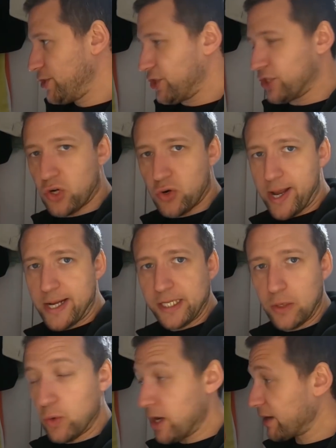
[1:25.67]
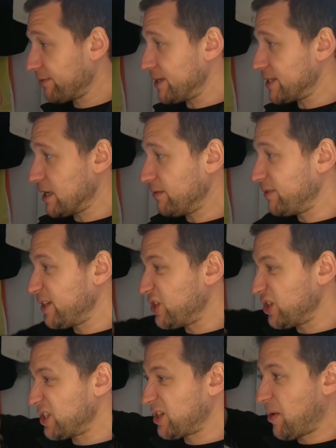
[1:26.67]
you're just creating work for yourself and
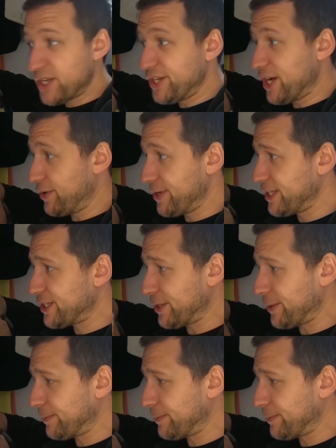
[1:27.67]
you don't need to,